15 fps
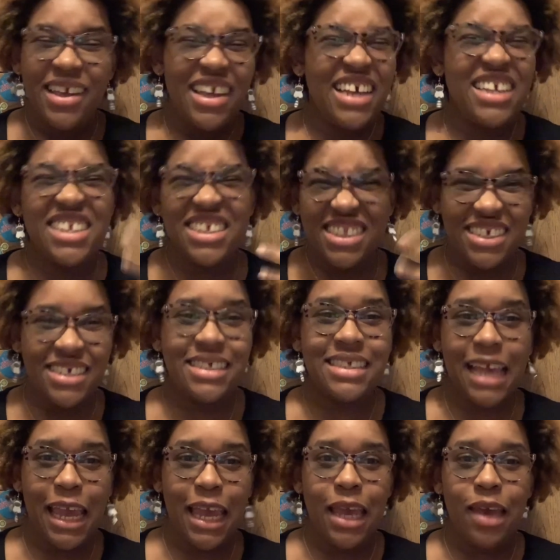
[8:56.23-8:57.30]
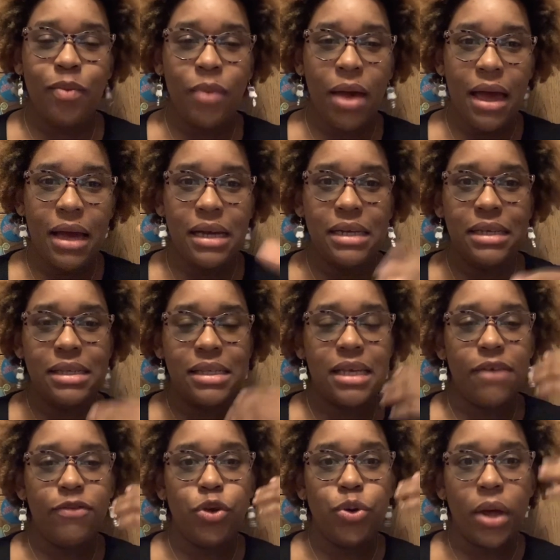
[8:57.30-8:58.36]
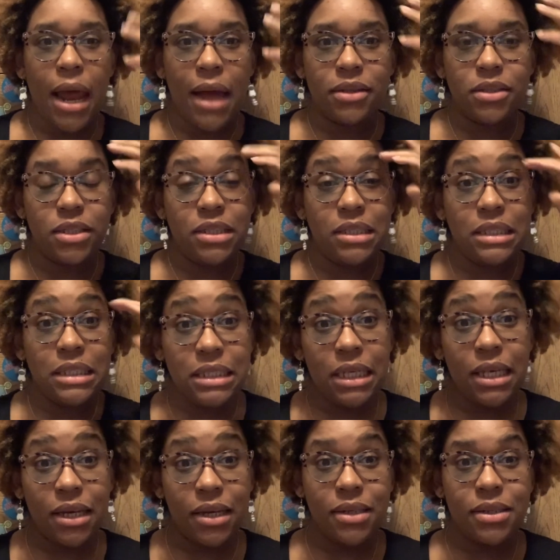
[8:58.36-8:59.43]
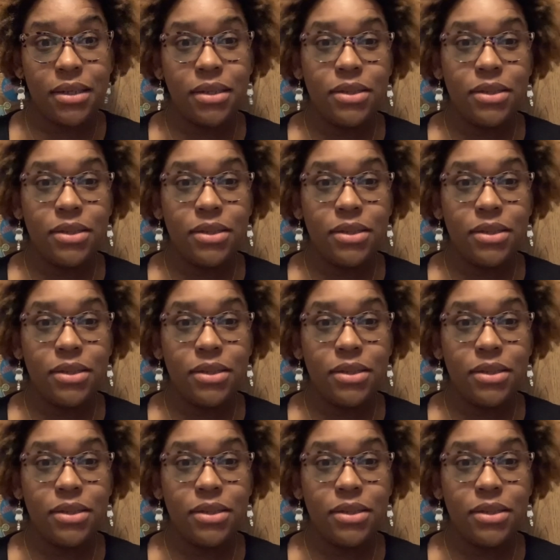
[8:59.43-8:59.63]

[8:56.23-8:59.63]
isn't the same as if you could actually see it.